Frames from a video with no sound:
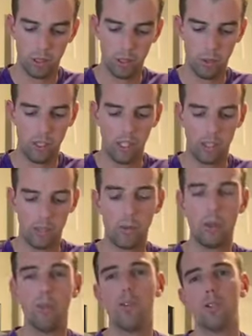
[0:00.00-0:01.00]
to locate the
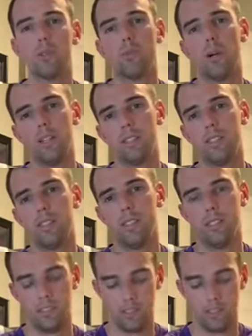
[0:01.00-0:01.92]
root of your responses.